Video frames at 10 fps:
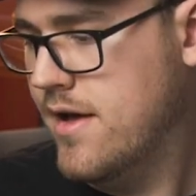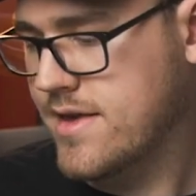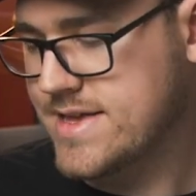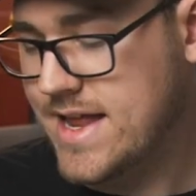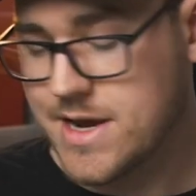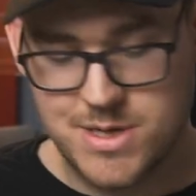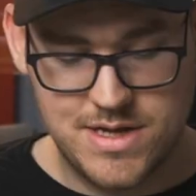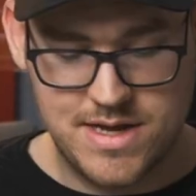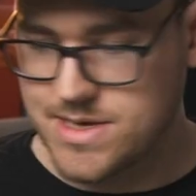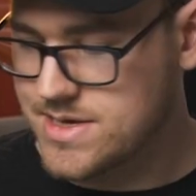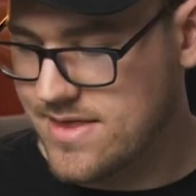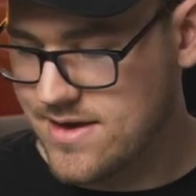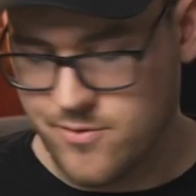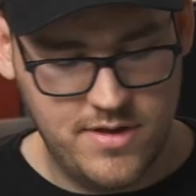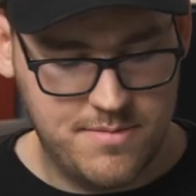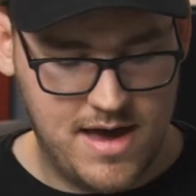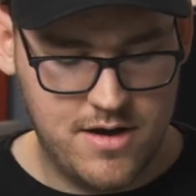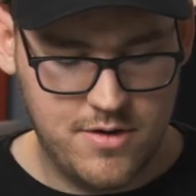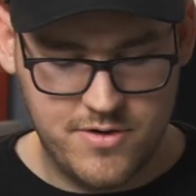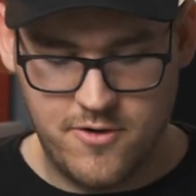because that actually does, I think, really
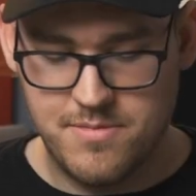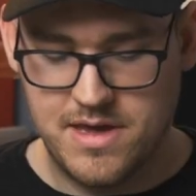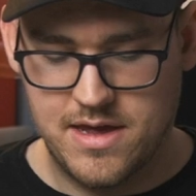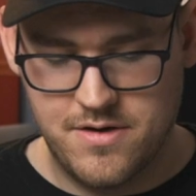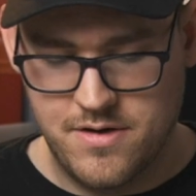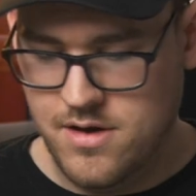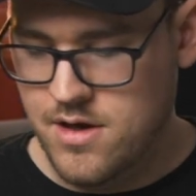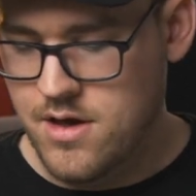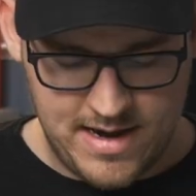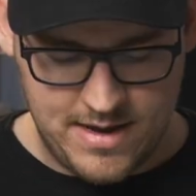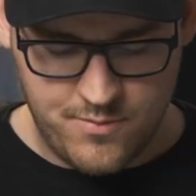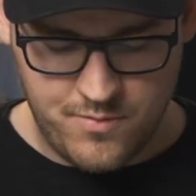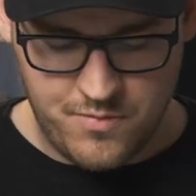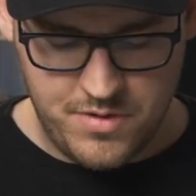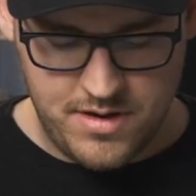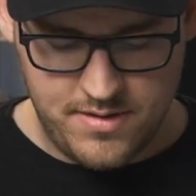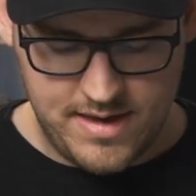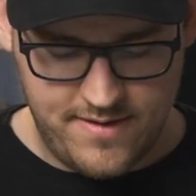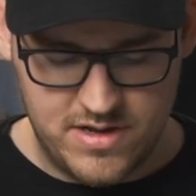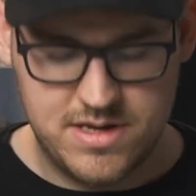matter when you're a beginner. And I will
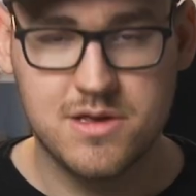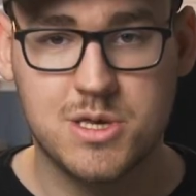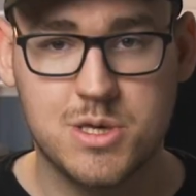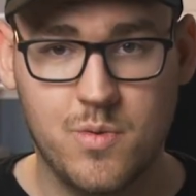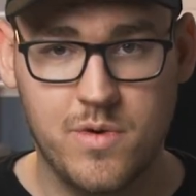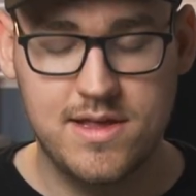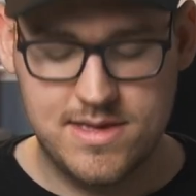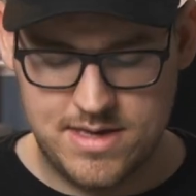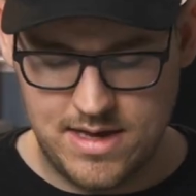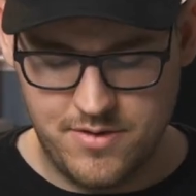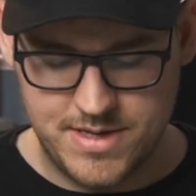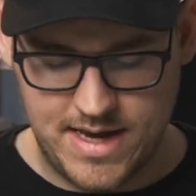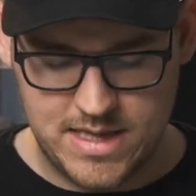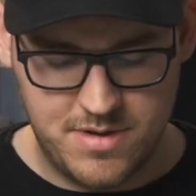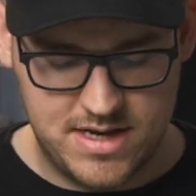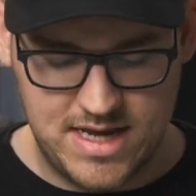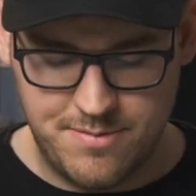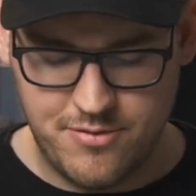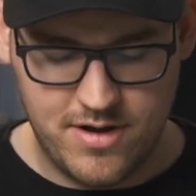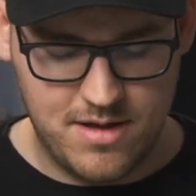give it to the Sweets. It looks like it's a bit
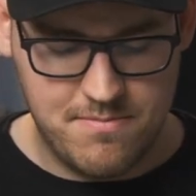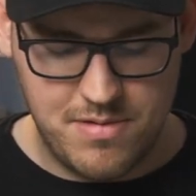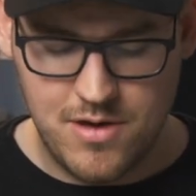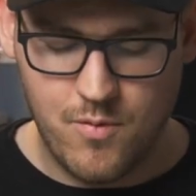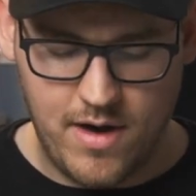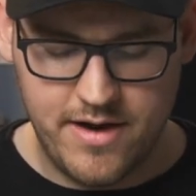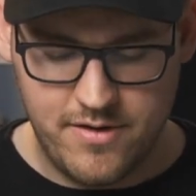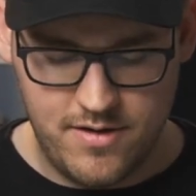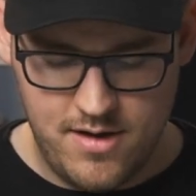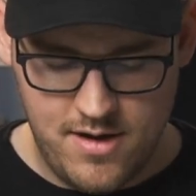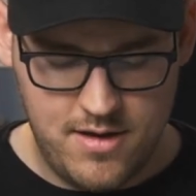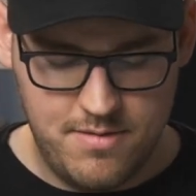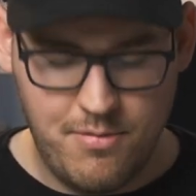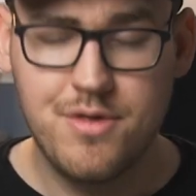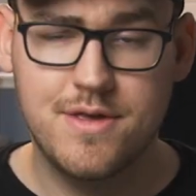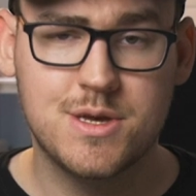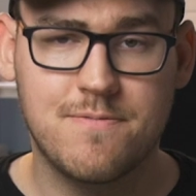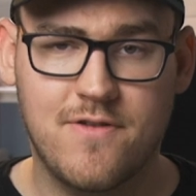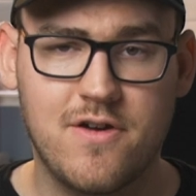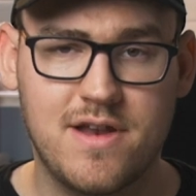deeper and a bit wider. Both of these are
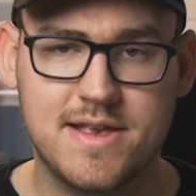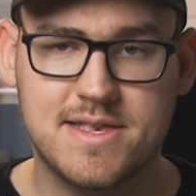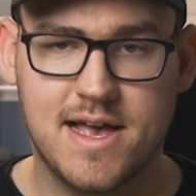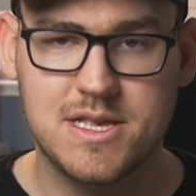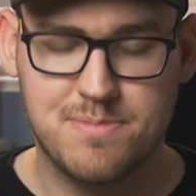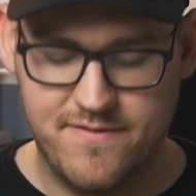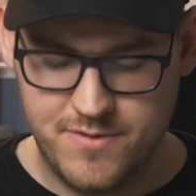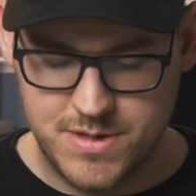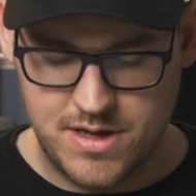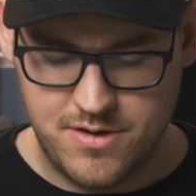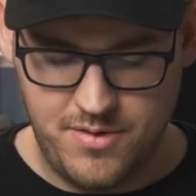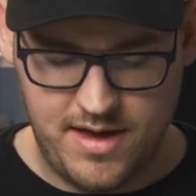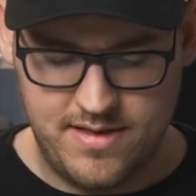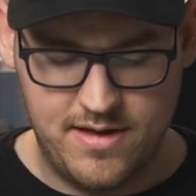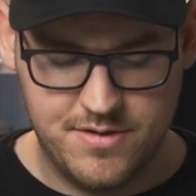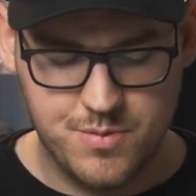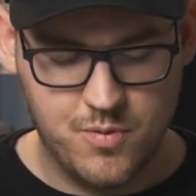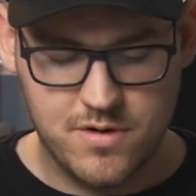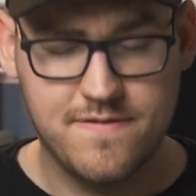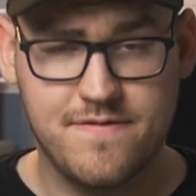very nice size bevels though, and they'll
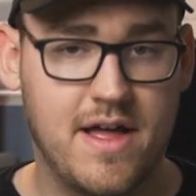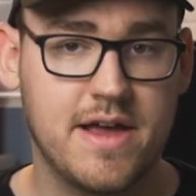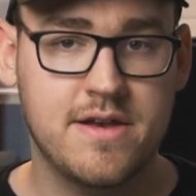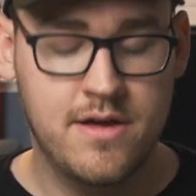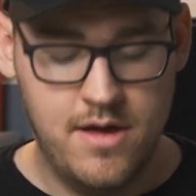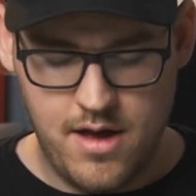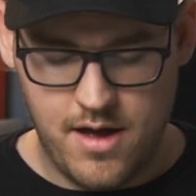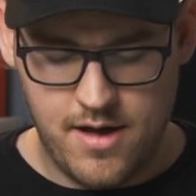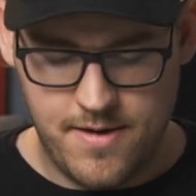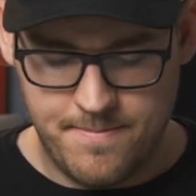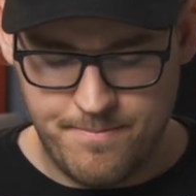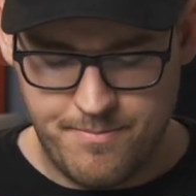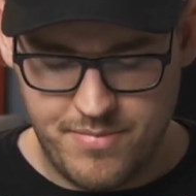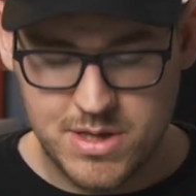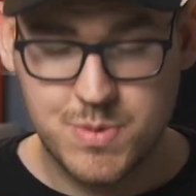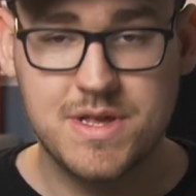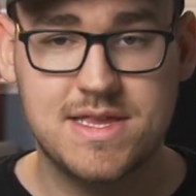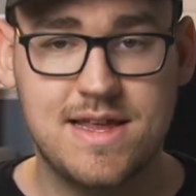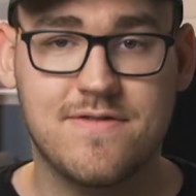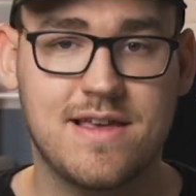work fine. But the Sweets
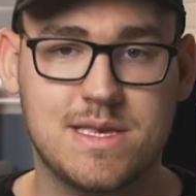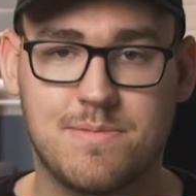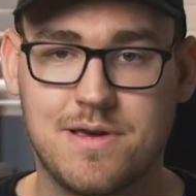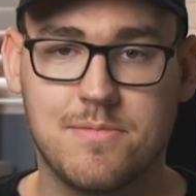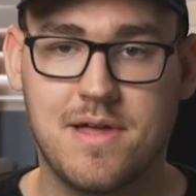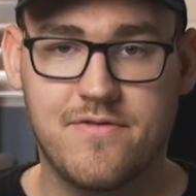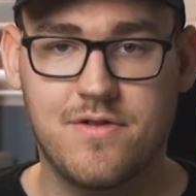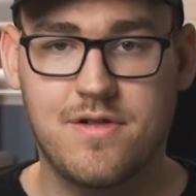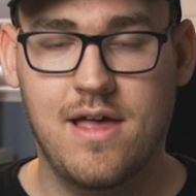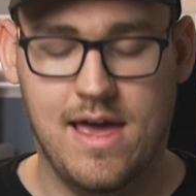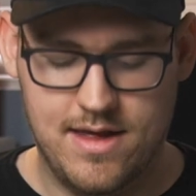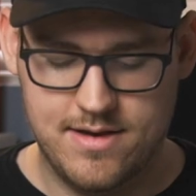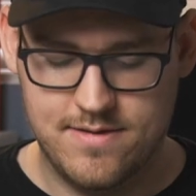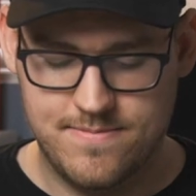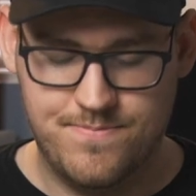definitely has a bigger bevel, and